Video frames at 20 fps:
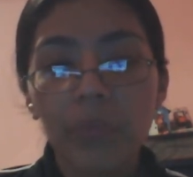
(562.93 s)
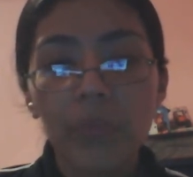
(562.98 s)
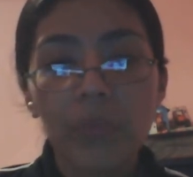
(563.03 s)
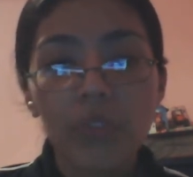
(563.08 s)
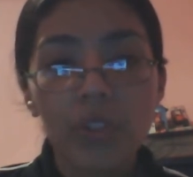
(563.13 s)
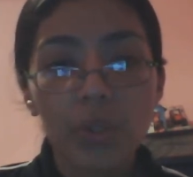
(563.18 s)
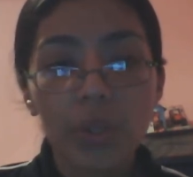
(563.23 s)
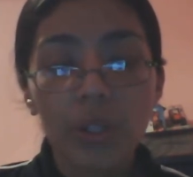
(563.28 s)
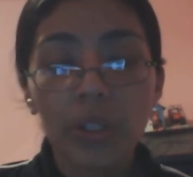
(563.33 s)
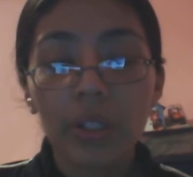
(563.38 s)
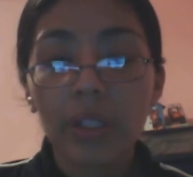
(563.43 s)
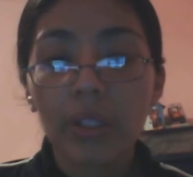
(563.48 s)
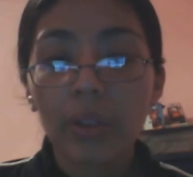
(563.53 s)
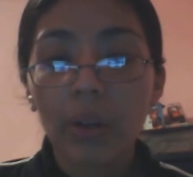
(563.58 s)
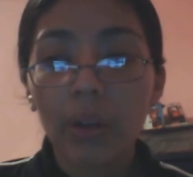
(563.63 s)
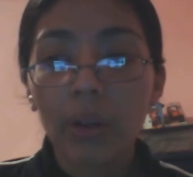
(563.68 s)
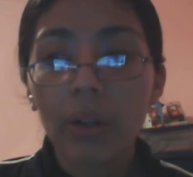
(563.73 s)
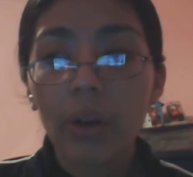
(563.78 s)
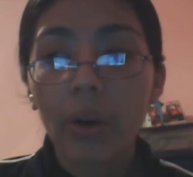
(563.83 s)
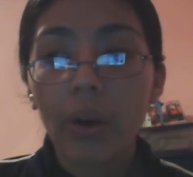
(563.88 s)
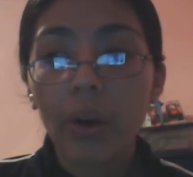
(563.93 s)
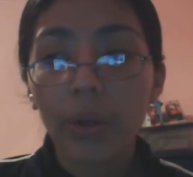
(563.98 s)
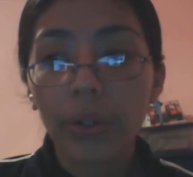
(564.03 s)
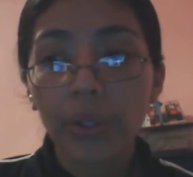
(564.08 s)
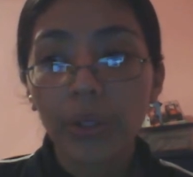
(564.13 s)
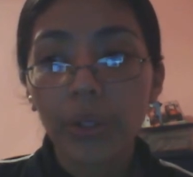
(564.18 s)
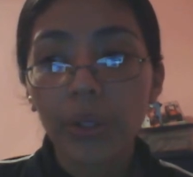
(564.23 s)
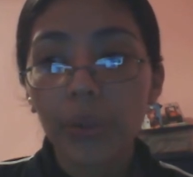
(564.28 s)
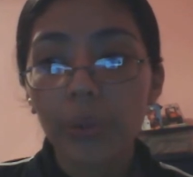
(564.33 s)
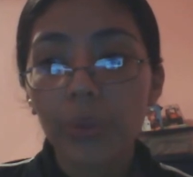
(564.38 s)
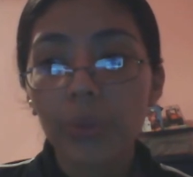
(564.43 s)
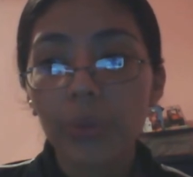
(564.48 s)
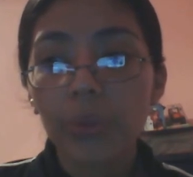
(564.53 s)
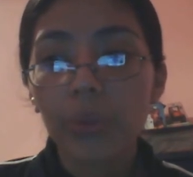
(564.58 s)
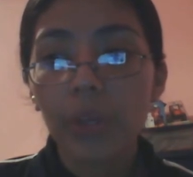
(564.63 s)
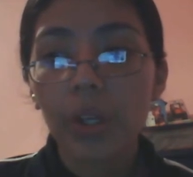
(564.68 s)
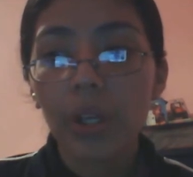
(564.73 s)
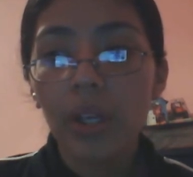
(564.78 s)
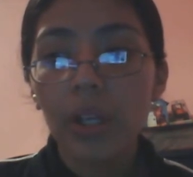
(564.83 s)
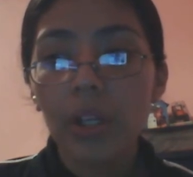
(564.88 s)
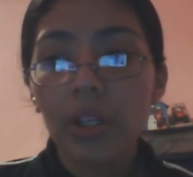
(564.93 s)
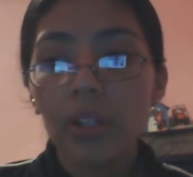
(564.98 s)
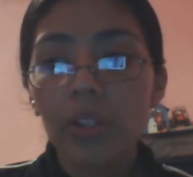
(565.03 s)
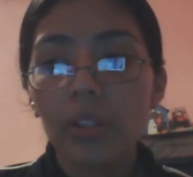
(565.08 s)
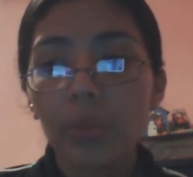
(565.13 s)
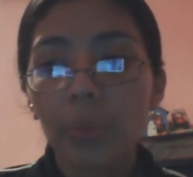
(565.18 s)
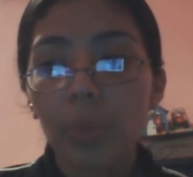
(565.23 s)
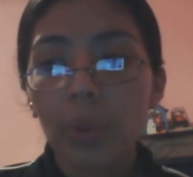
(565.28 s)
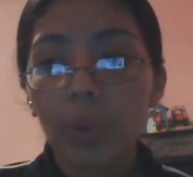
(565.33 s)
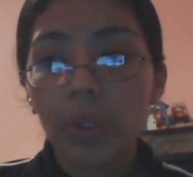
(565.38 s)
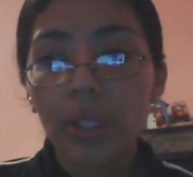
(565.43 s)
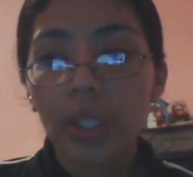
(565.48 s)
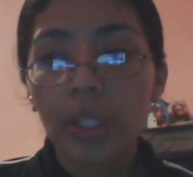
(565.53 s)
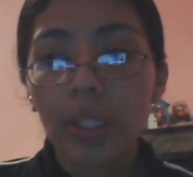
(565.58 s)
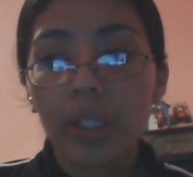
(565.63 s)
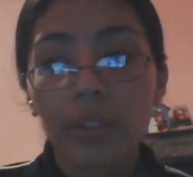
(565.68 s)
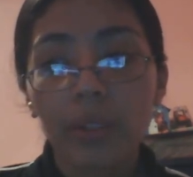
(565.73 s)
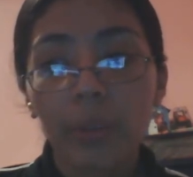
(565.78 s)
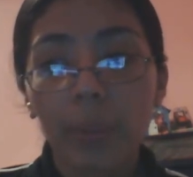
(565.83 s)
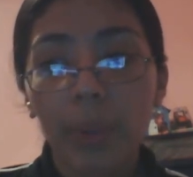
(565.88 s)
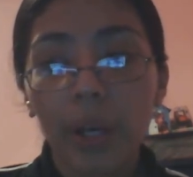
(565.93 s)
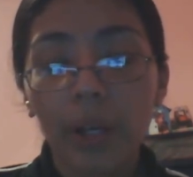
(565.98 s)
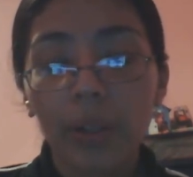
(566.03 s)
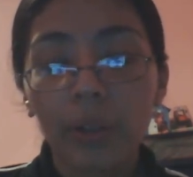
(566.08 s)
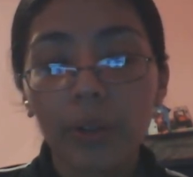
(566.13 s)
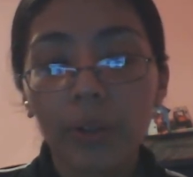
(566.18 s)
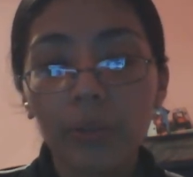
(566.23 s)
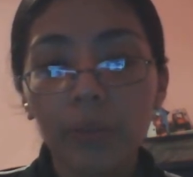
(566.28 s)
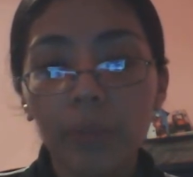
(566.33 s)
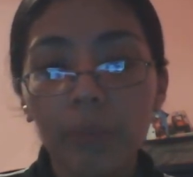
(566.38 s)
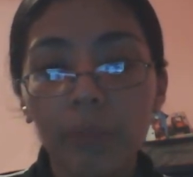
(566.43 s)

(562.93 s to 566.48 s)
drug and alcohol use, smoking and tobacco,